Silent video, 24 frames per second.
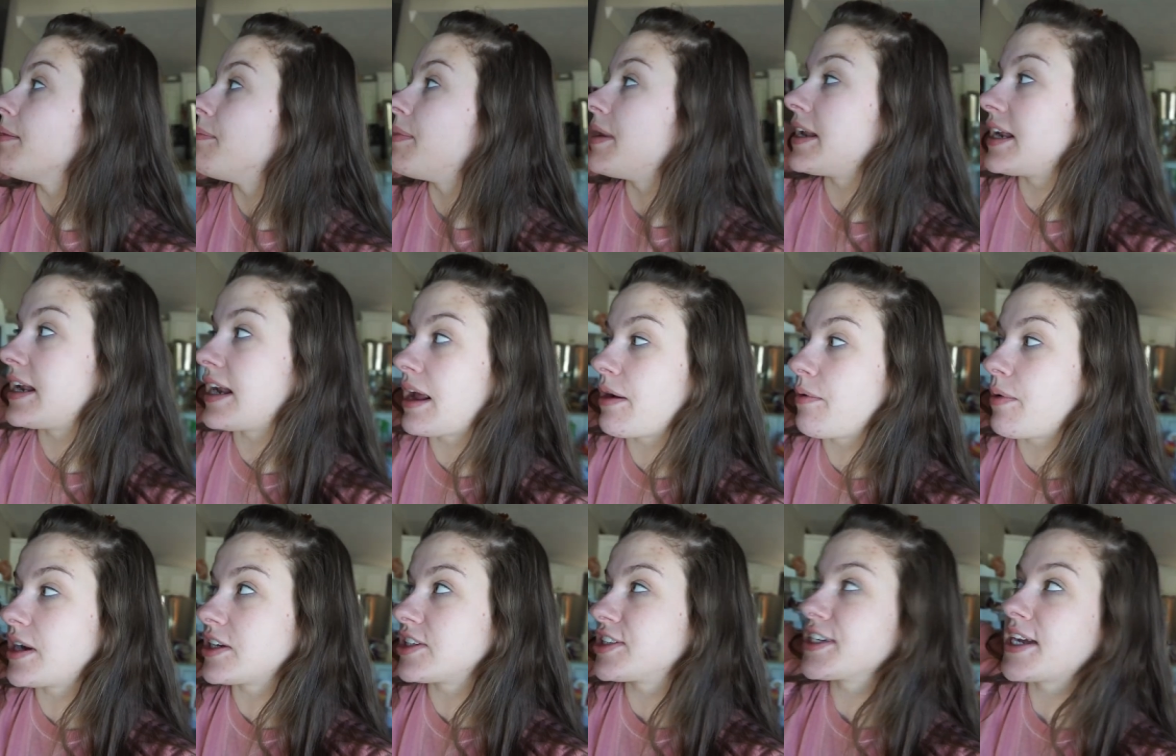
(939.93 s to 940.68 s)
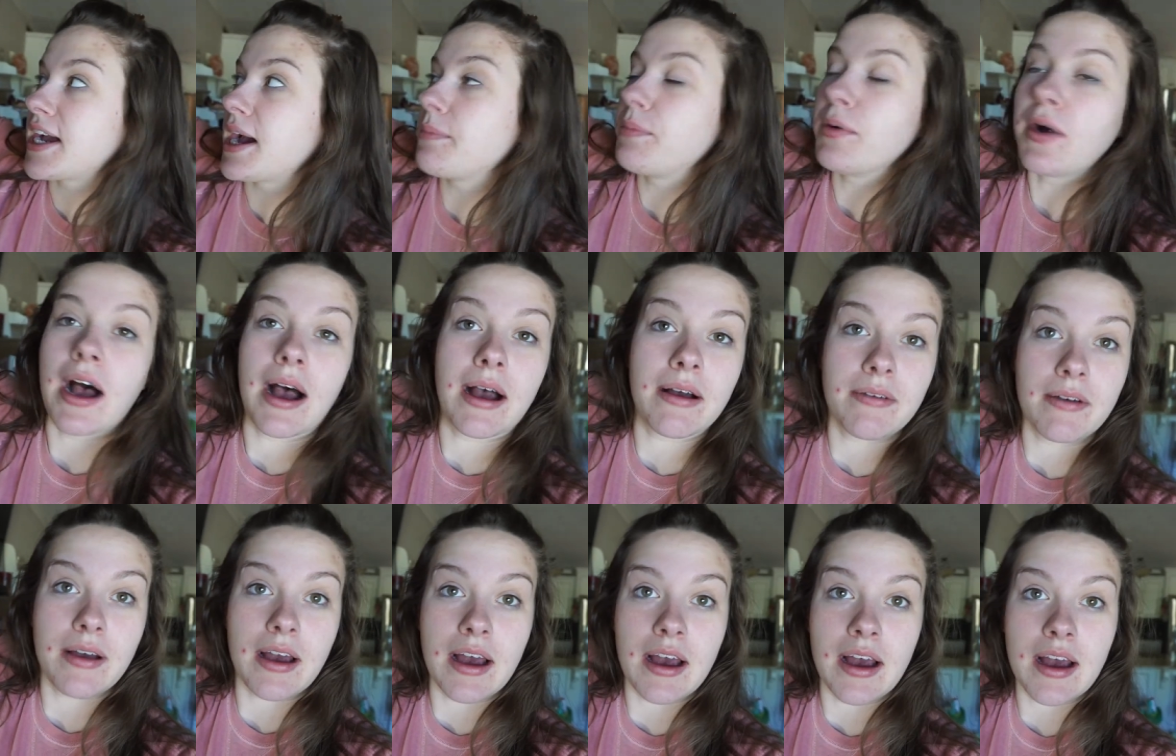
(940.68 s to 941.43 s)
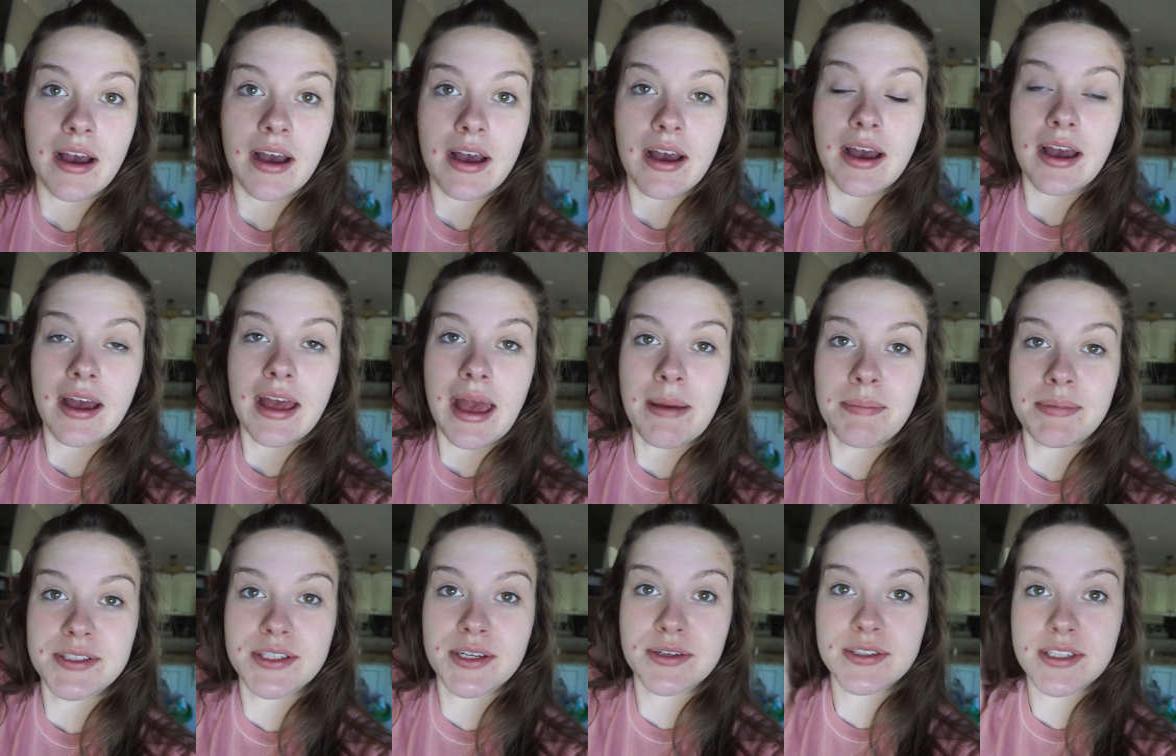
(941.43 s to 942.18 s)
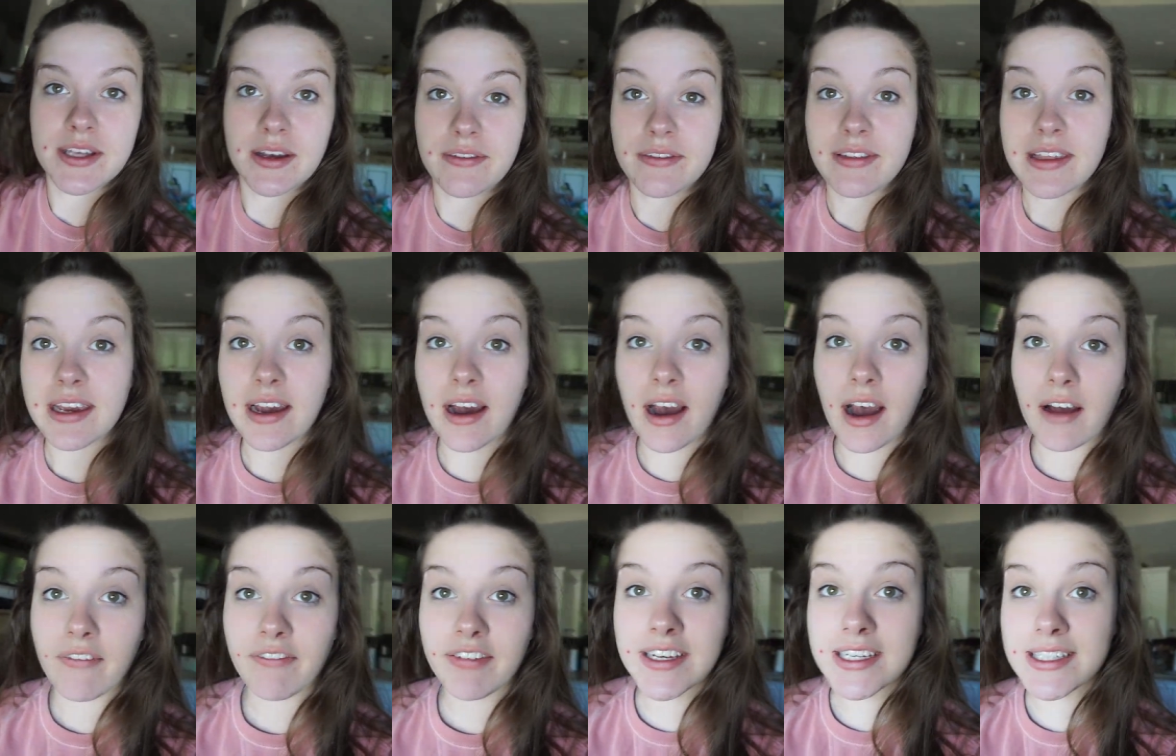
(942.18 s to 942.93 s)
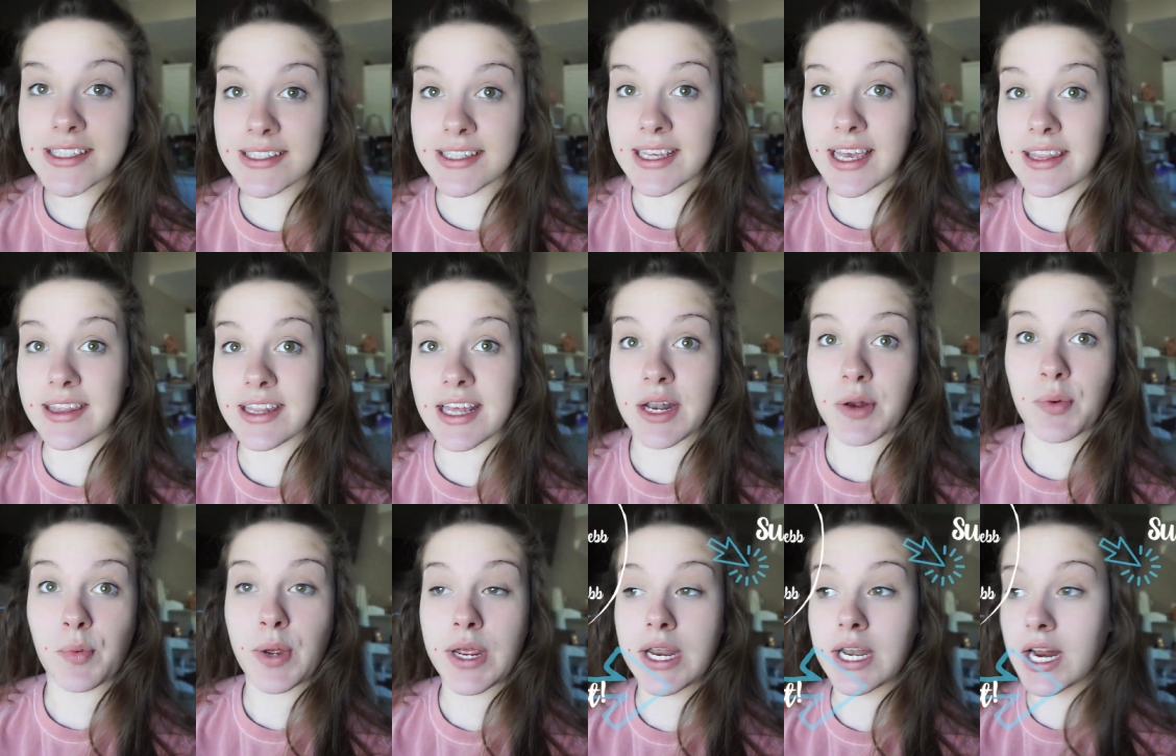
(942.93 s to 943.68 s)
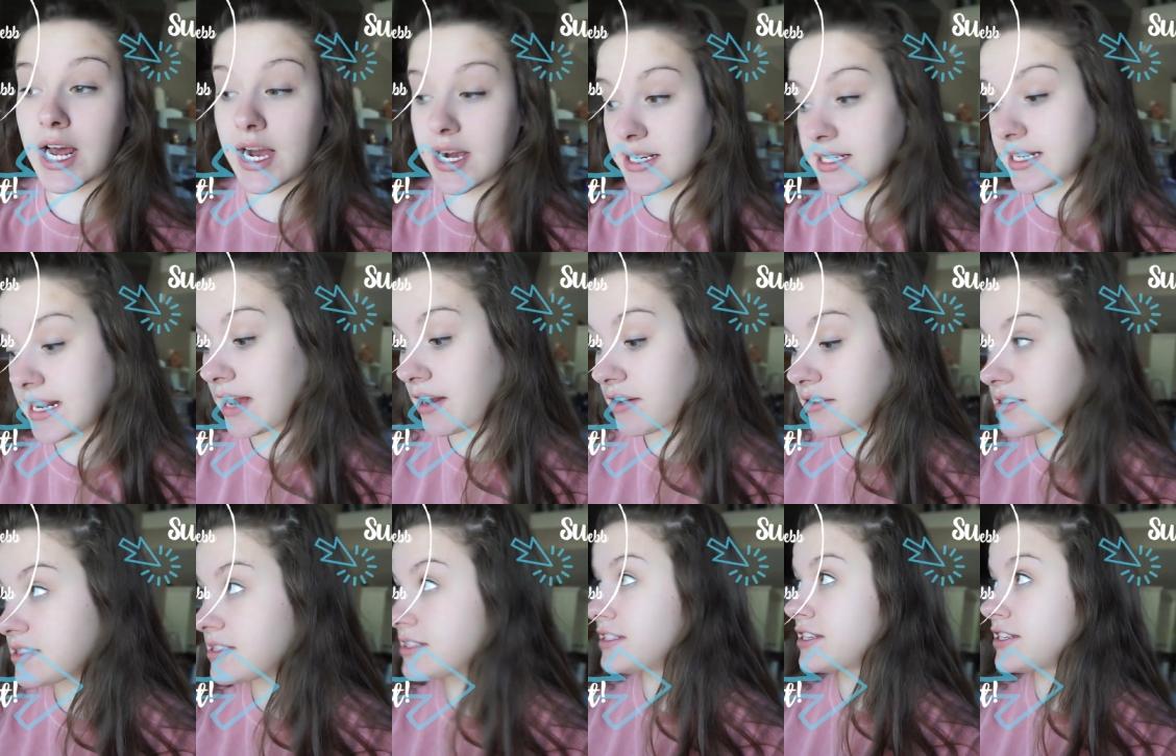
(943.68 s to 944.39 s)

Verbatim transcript: Ben and I watched a couple episodes of The Office, and then we knocked out.